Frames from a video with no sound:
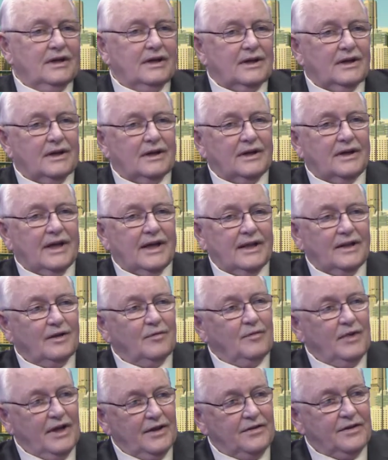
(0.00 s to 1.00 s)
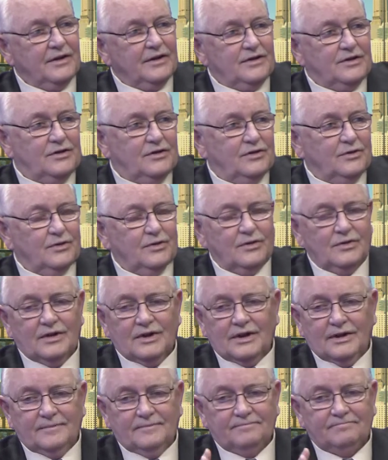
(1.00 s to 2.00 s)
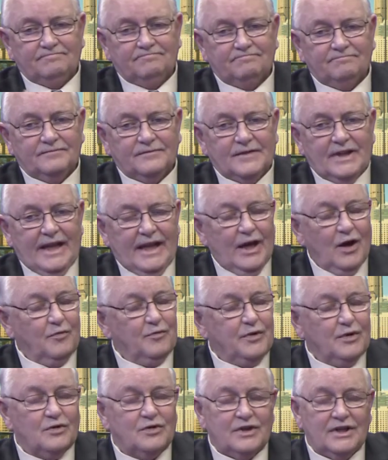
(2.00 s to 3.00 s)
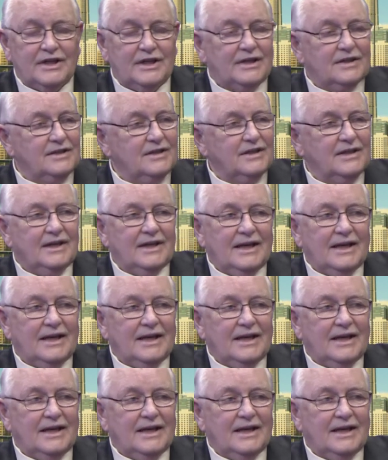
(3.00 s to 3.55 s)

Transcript: uh, and the methods to um, help those kids.